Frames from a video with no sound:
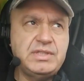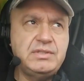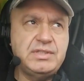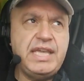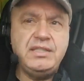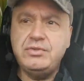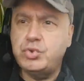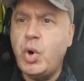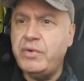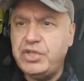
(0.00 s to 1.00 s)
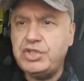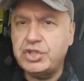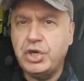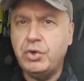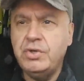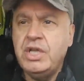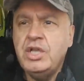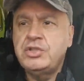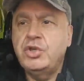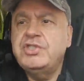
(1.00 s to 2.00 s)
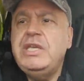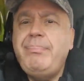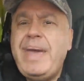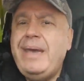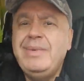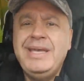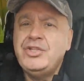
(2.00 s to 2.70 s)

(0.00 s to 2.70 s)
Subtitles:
10, 12 years ago. So CPAP,